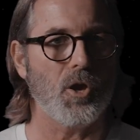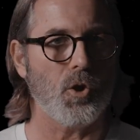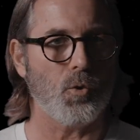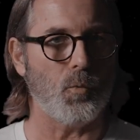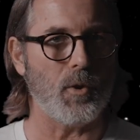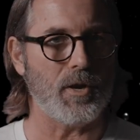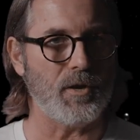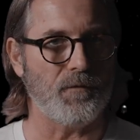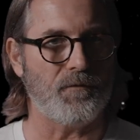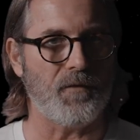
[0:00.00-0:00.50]

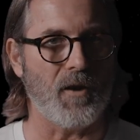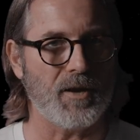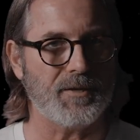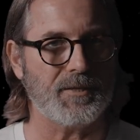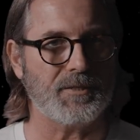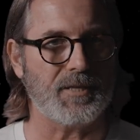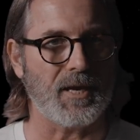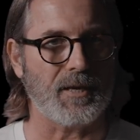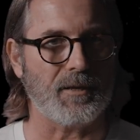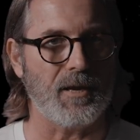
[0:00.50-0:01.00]
When you find
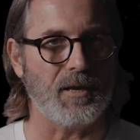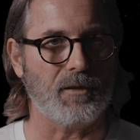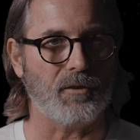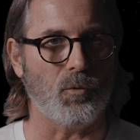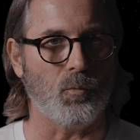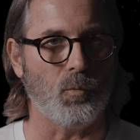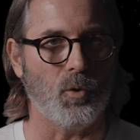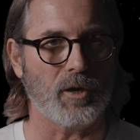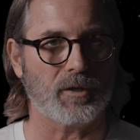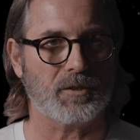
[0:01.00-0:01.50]
a technique
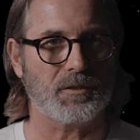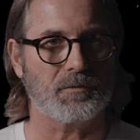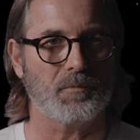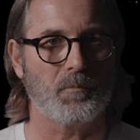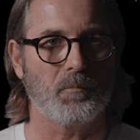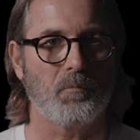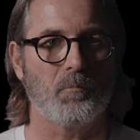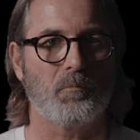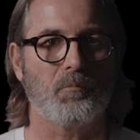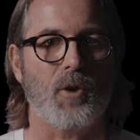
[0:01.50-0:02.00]
that works,
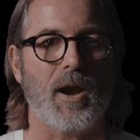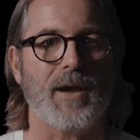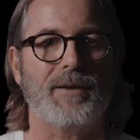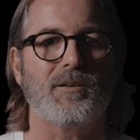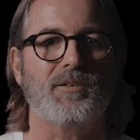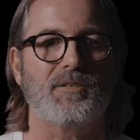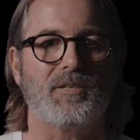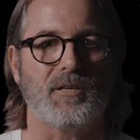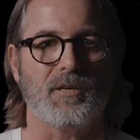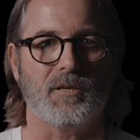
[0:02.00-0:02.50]

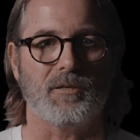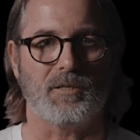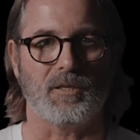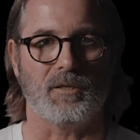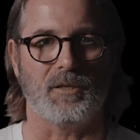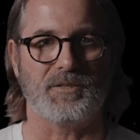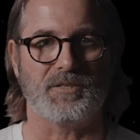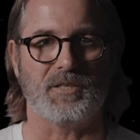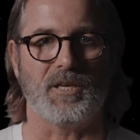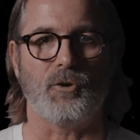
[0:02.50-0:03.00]
practice it
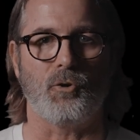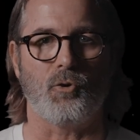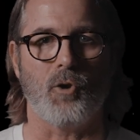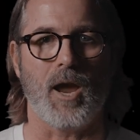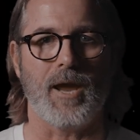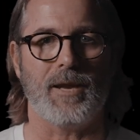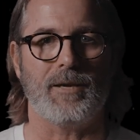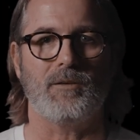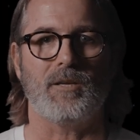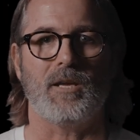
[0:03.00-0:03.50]
until it's
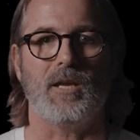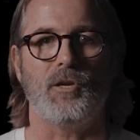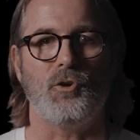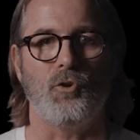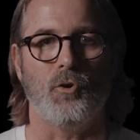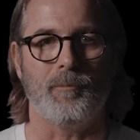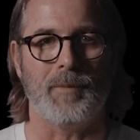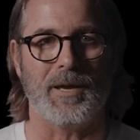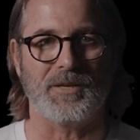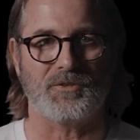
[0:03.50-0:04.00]
ingrained in
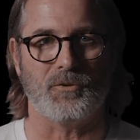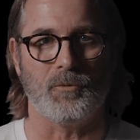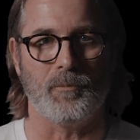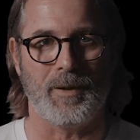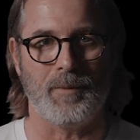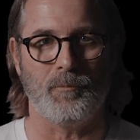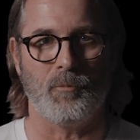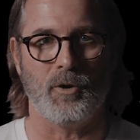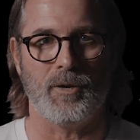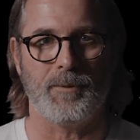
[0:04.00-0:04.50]
your muscle
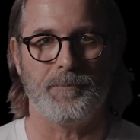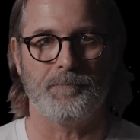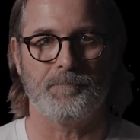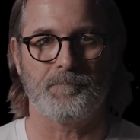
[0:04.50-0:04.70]
memory.